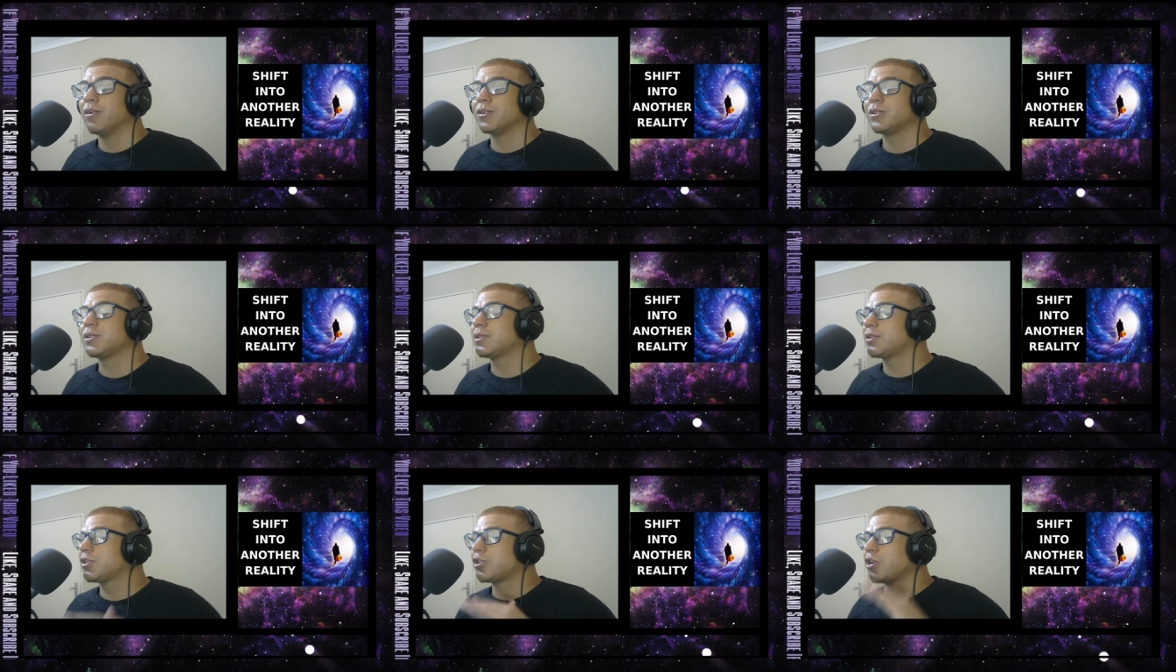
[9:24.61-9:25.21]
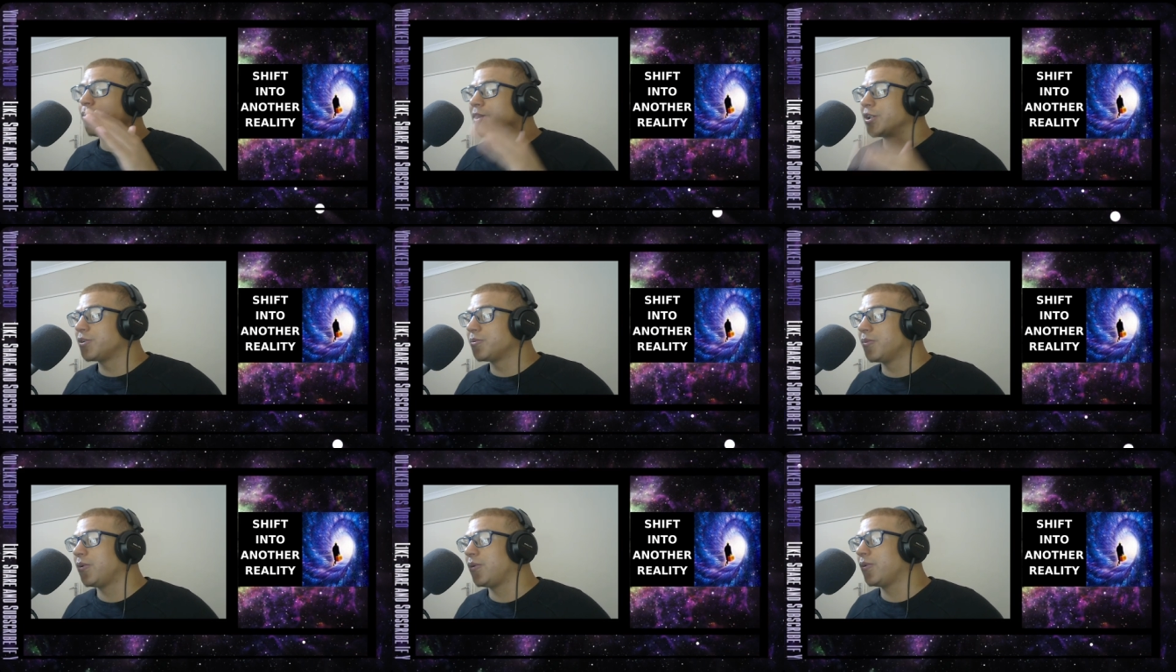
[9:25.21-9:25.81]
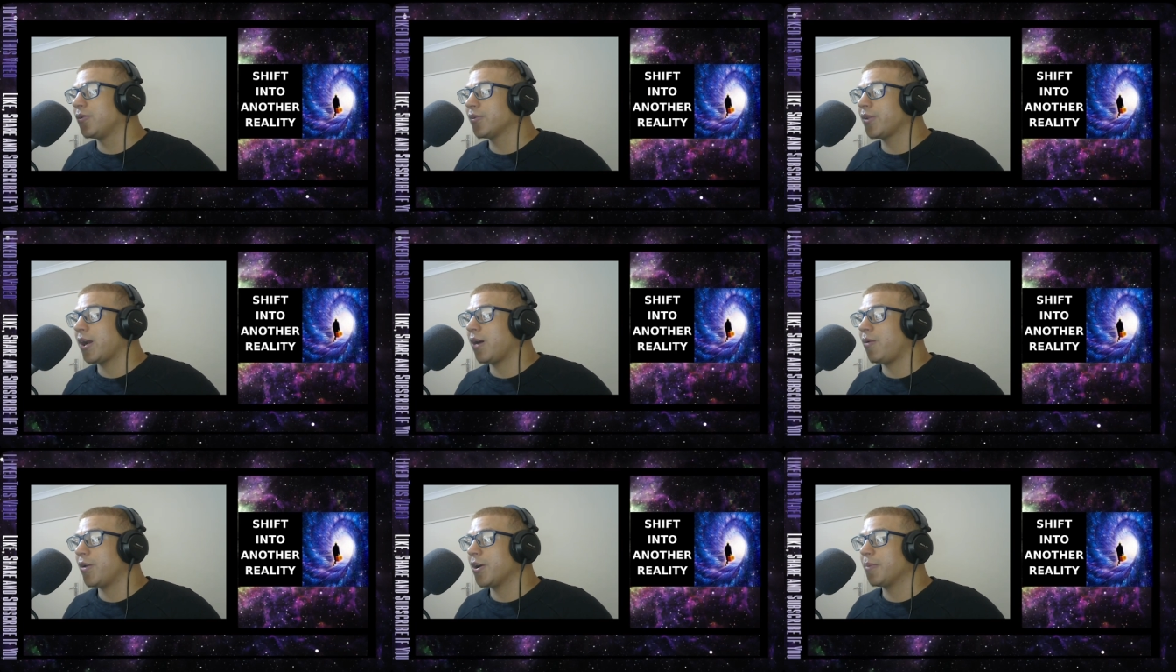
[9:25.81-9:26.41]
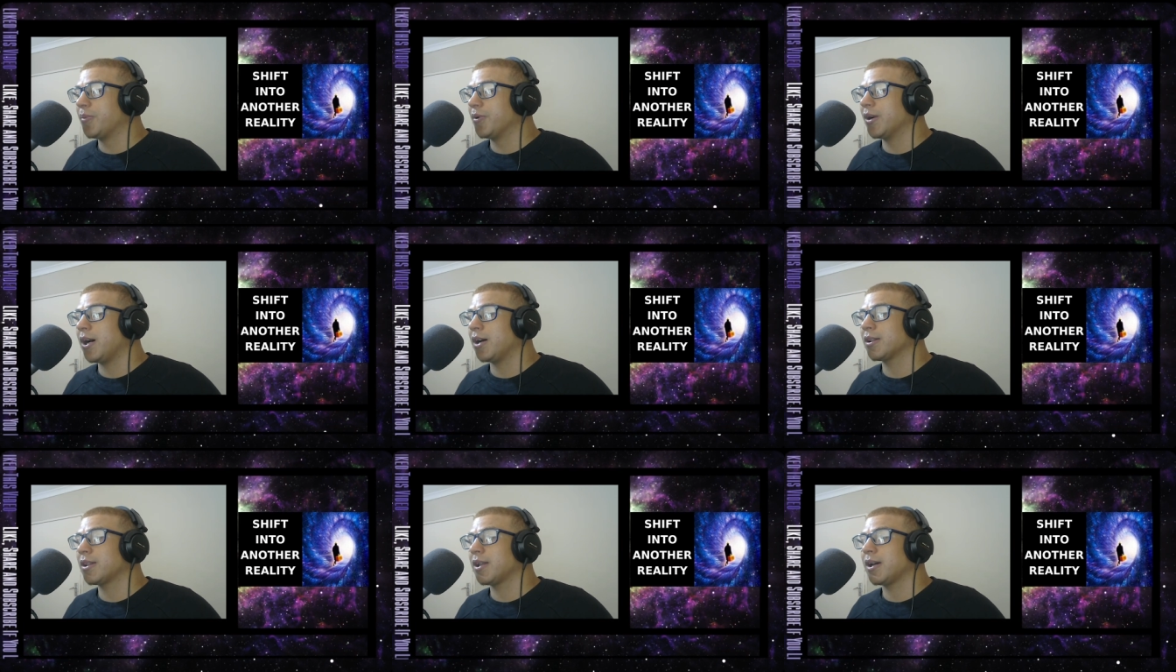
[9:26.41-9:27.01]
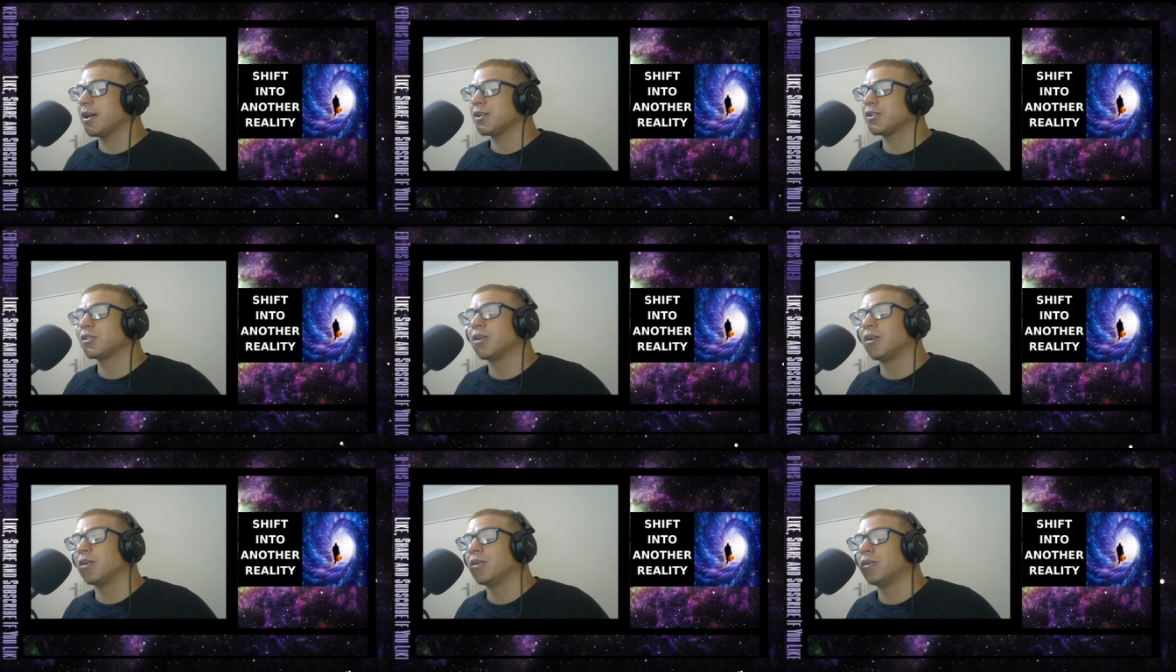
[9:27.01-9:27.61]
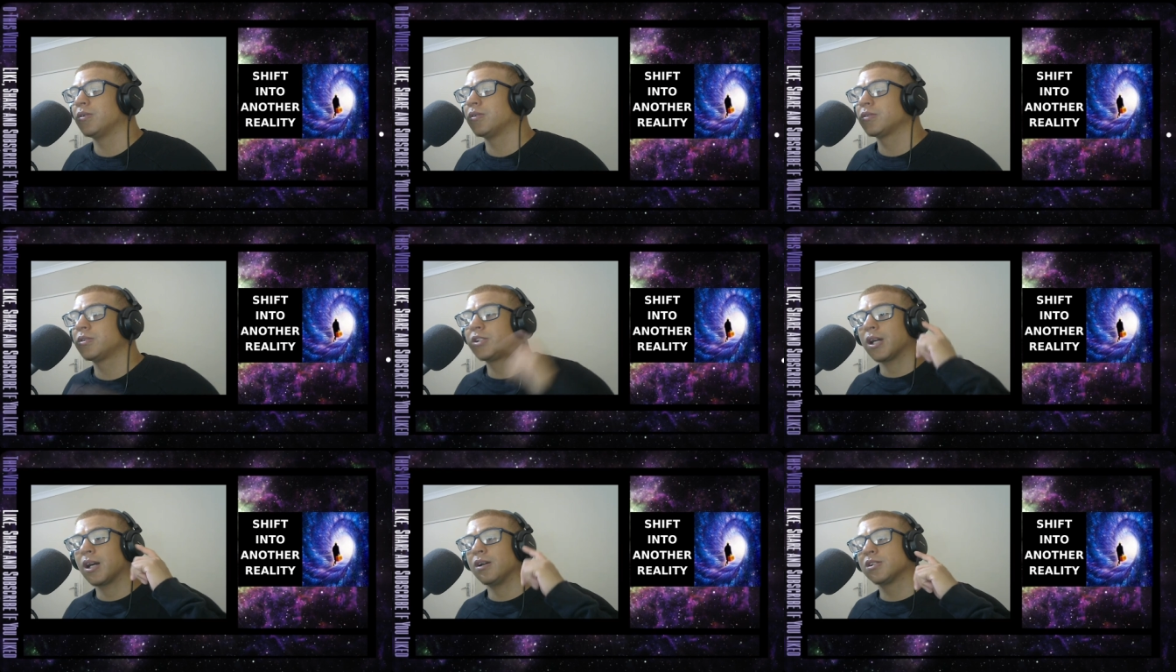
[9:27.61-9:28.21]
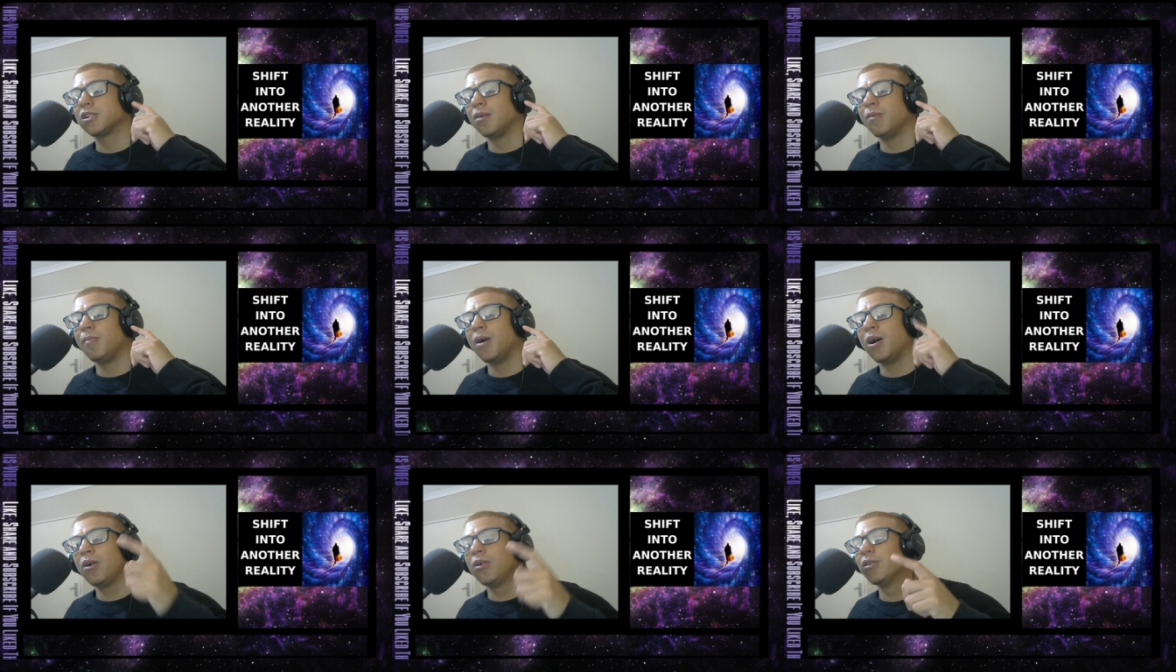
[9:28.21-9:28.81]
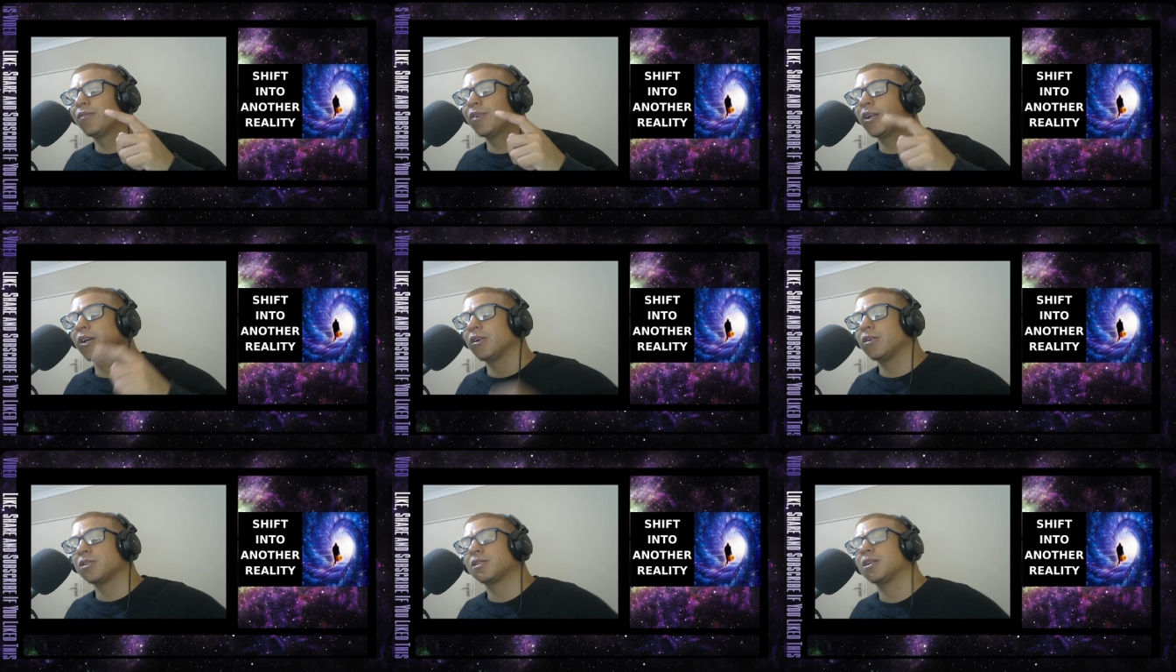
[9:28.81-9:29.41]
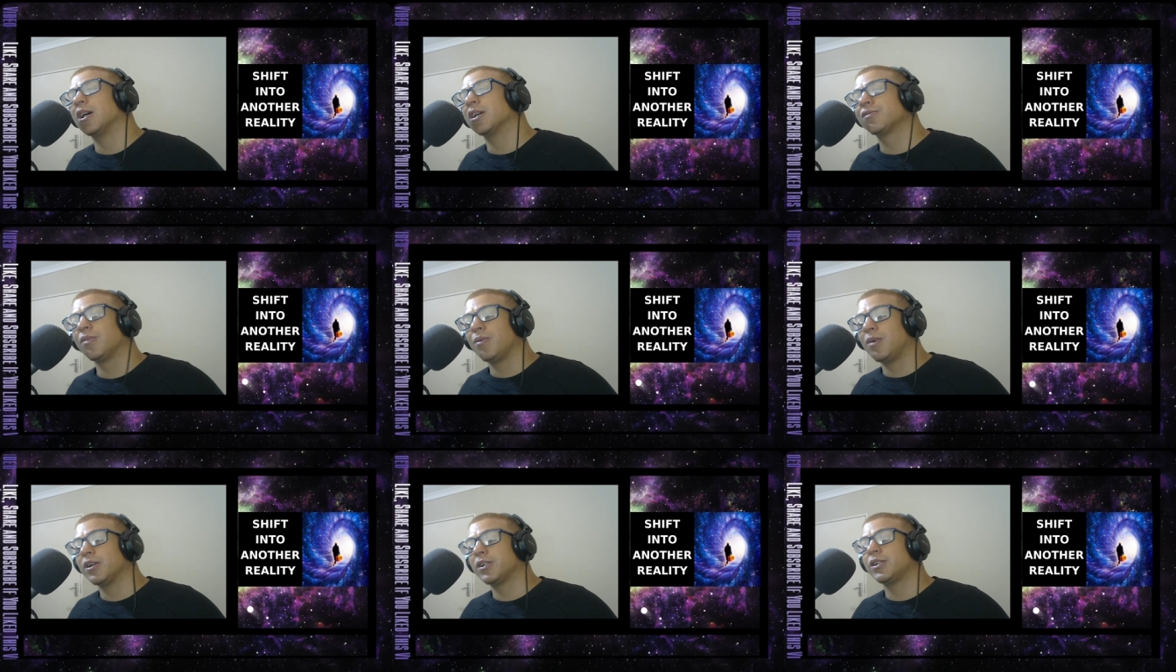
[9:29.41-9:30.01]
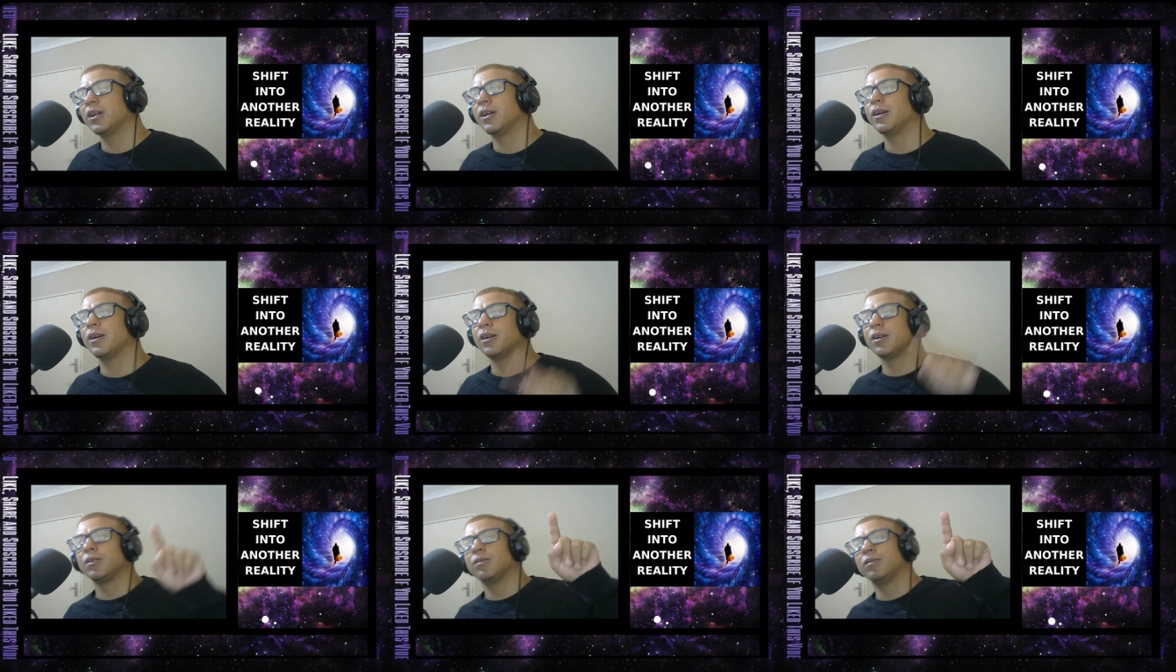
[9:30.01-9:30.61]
There's so much more that I want to put out there. So check out some of my old videos. Thanks for watching.